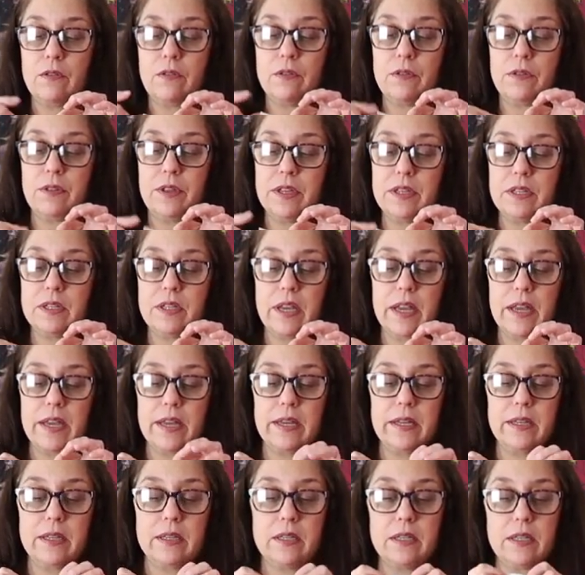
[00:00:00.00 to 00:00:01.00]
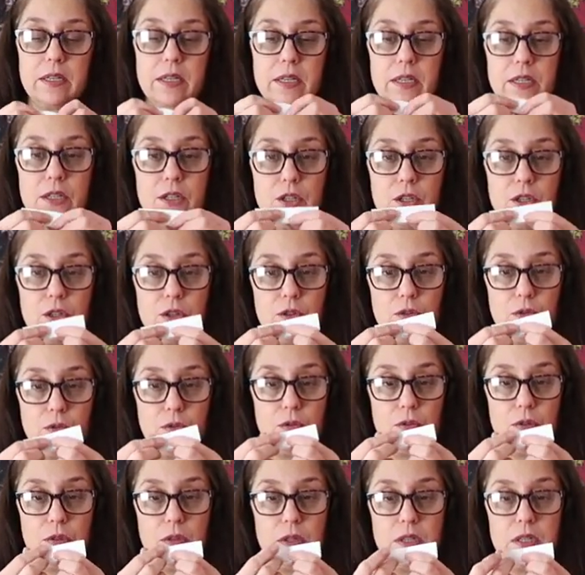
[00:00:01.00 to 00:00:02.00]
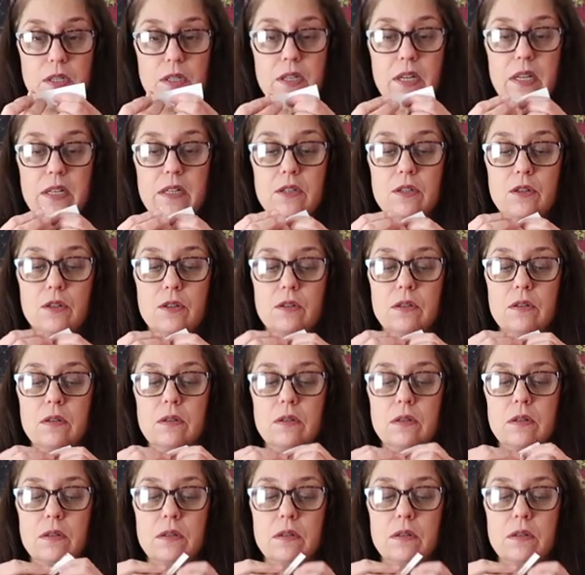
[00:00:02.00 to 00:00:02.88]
this end into the center,